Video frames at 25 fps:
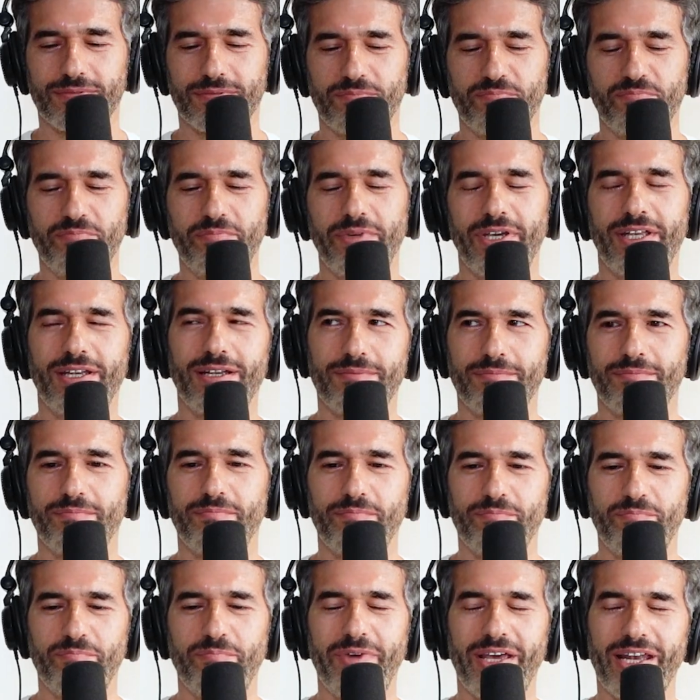min
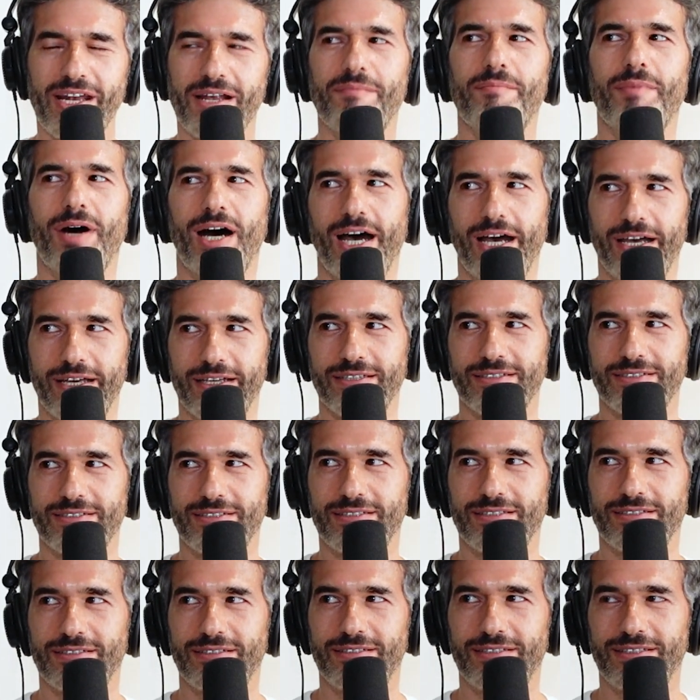
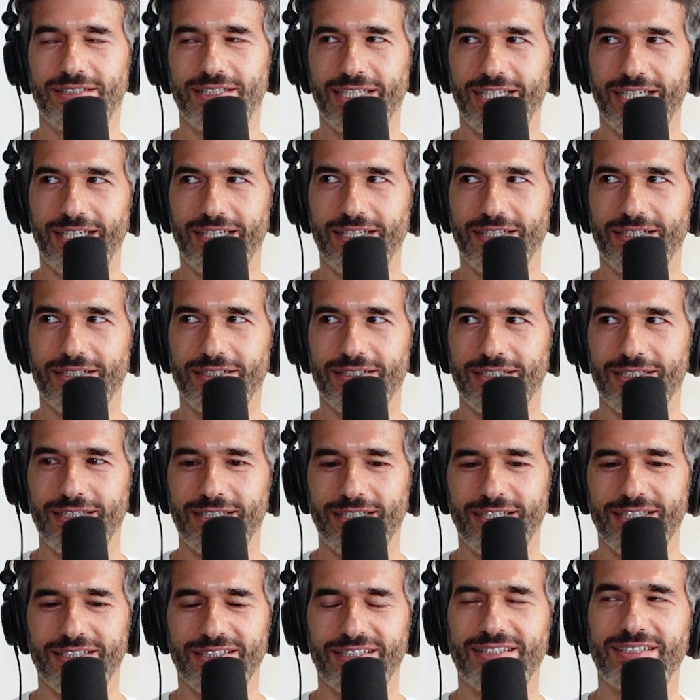minimize the
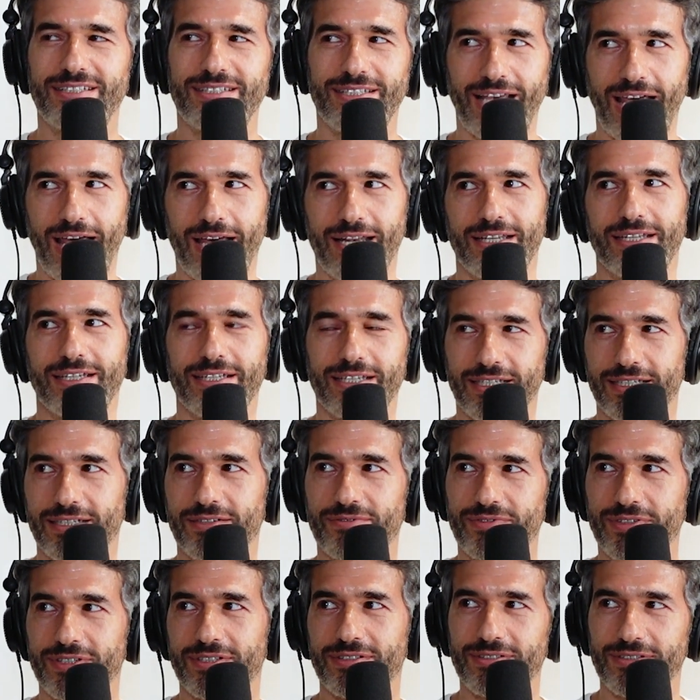insanity
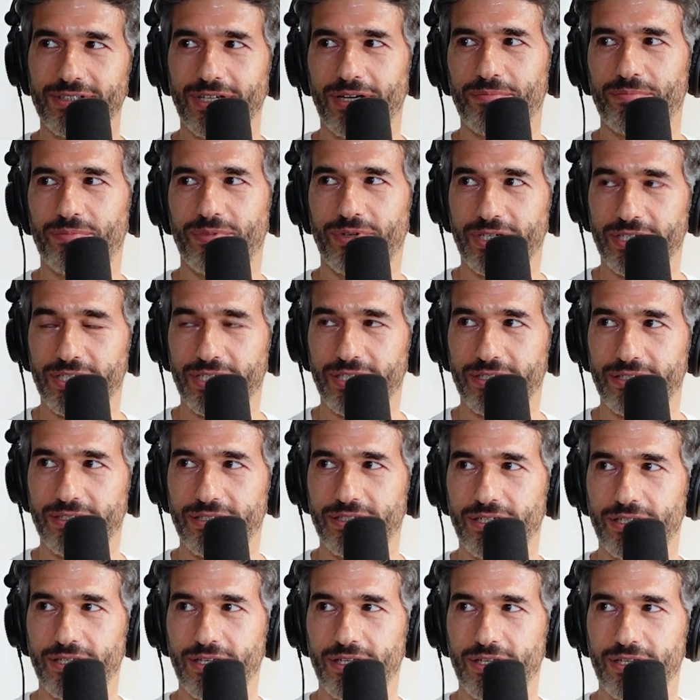of his upbringing.
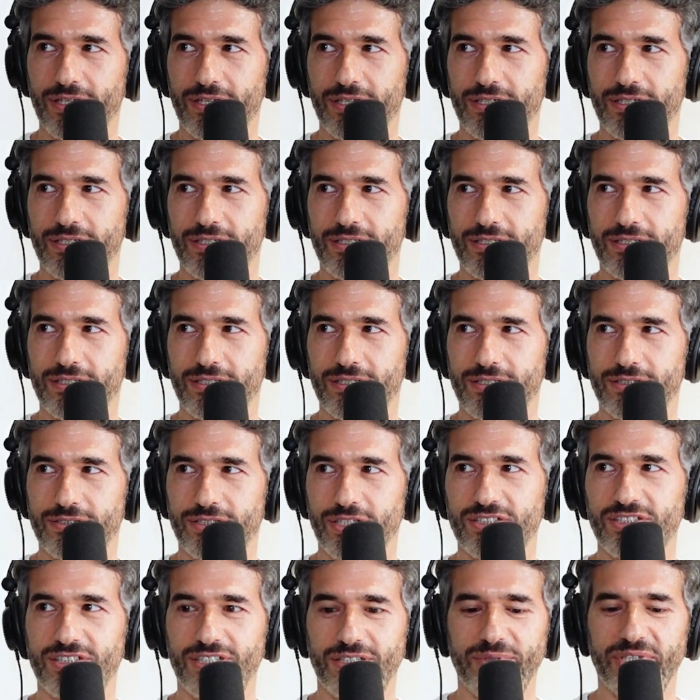Yeah.
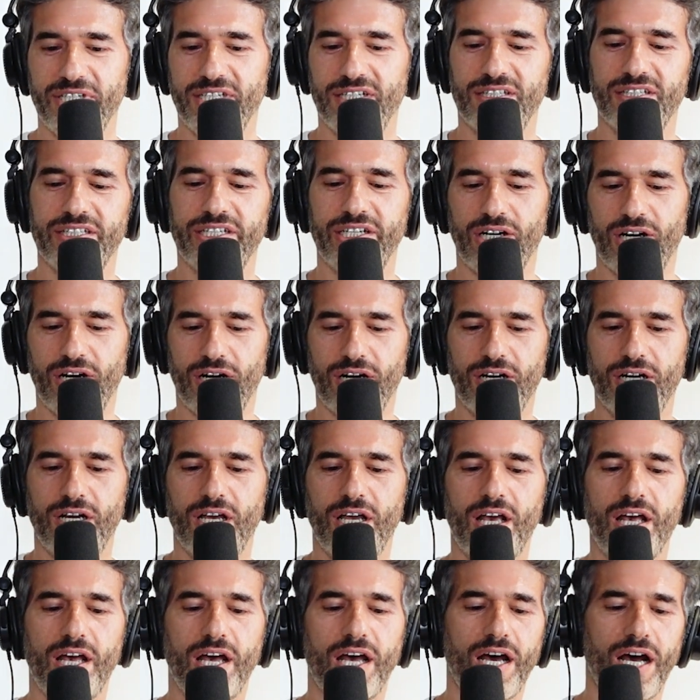Just to be clear,
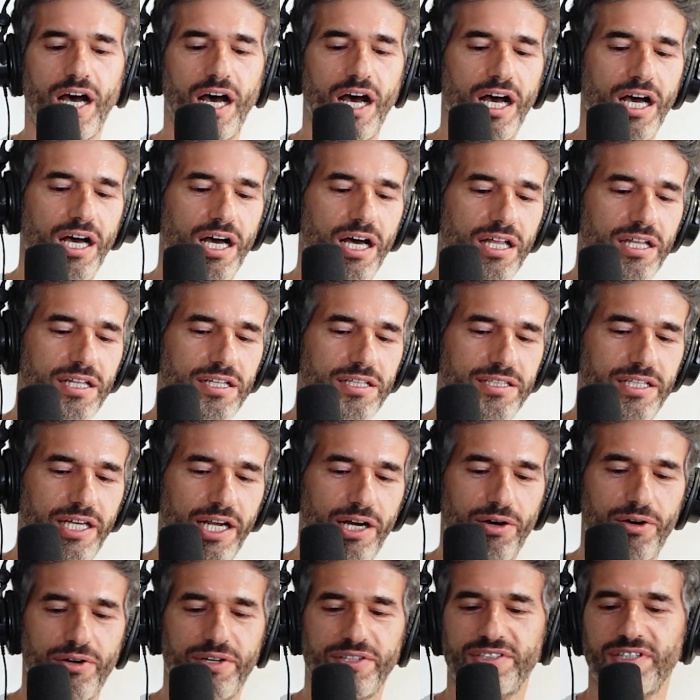
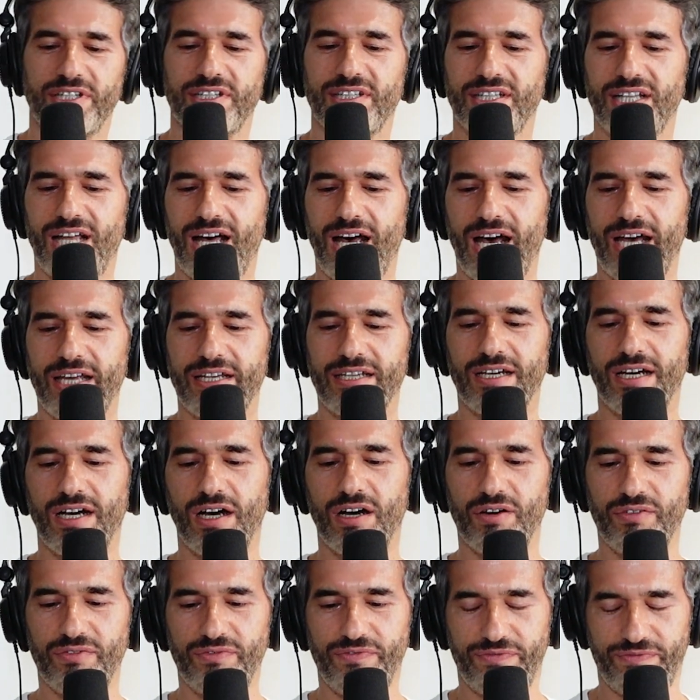there is a lot
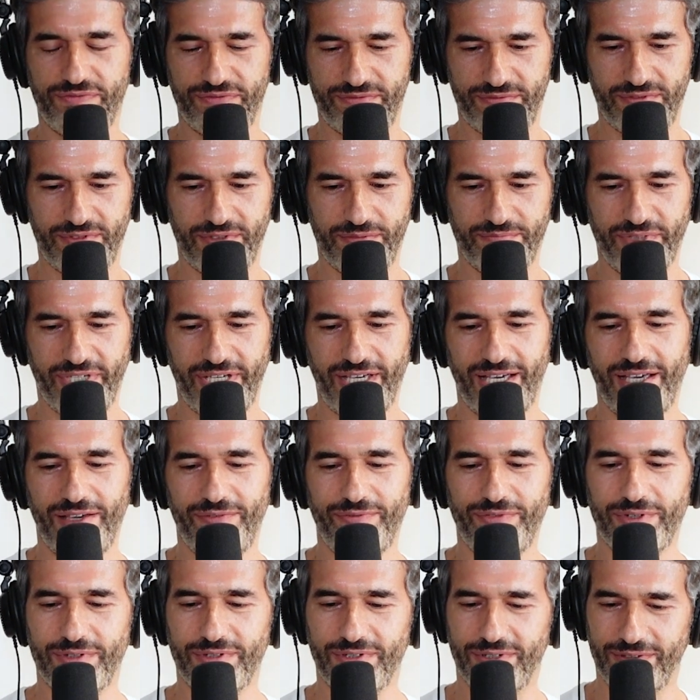of
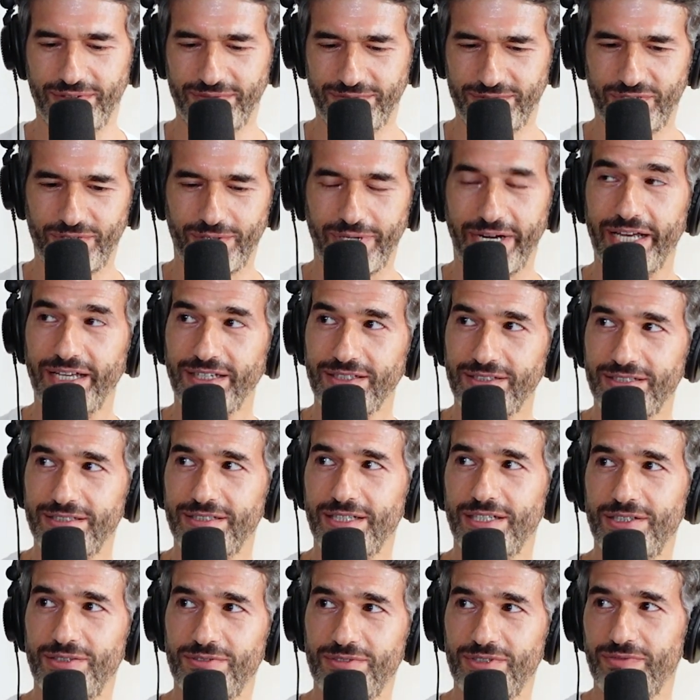behavioral traits
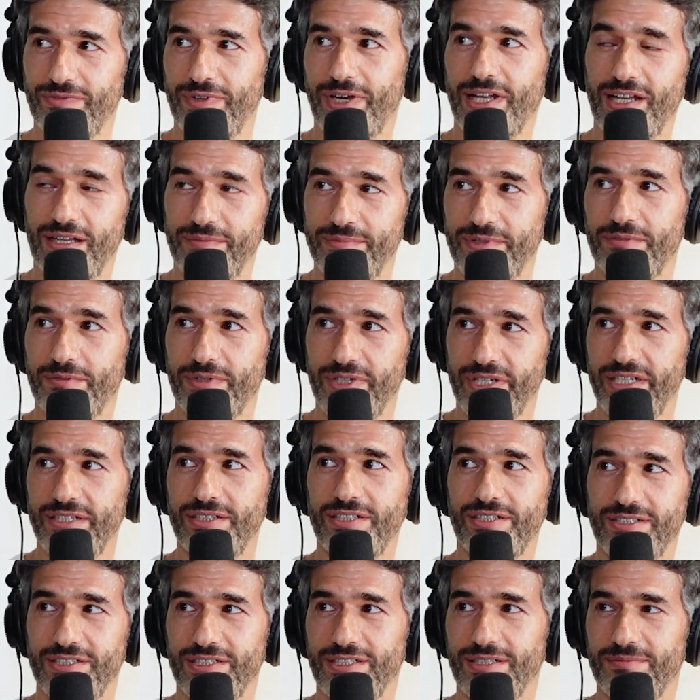that you develop in
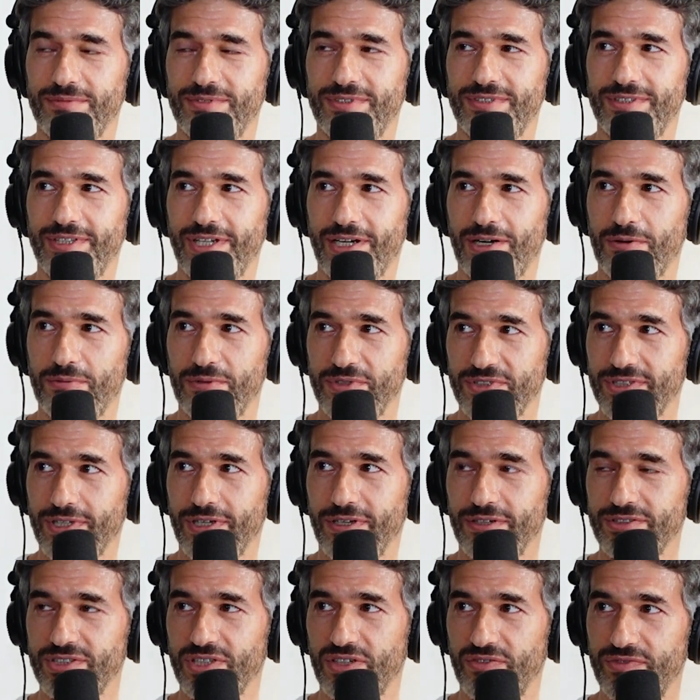relationships that are a
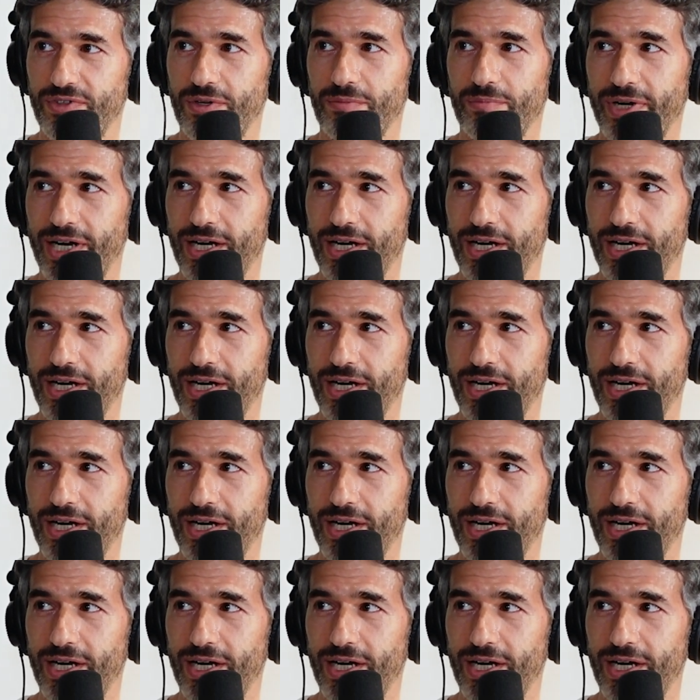result of your